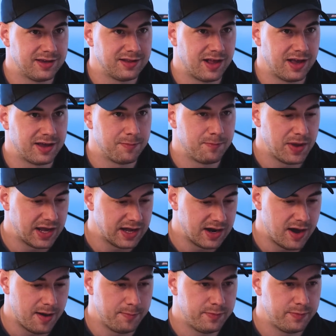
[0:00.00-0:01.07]
Like pick it
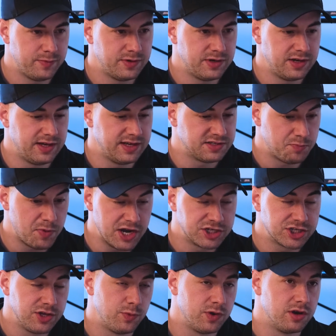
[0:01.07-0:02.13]
up,
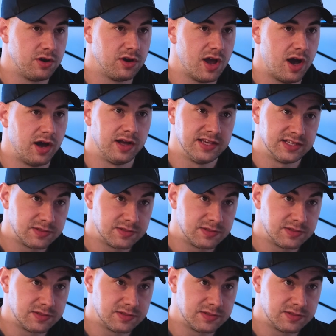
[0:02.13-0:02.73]
especially when you're young,